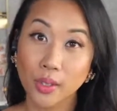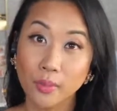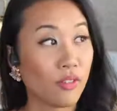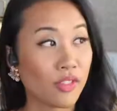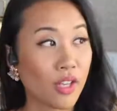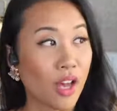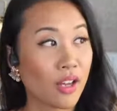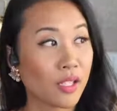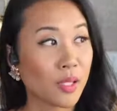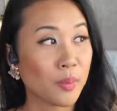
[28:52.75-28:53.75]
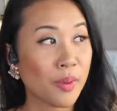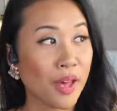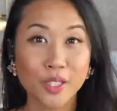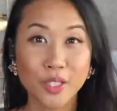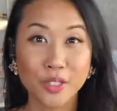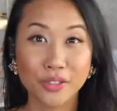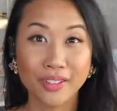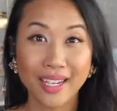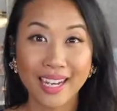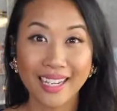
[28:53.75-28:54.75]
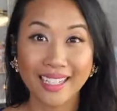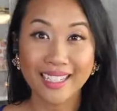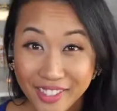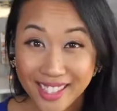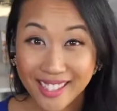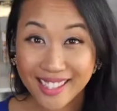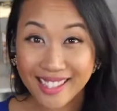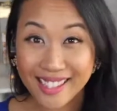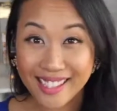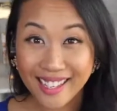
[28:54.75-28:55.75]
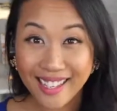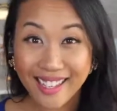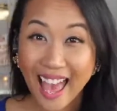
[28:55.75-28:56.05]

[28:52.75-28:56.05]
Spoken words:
We've talked about how to create GIFs, right?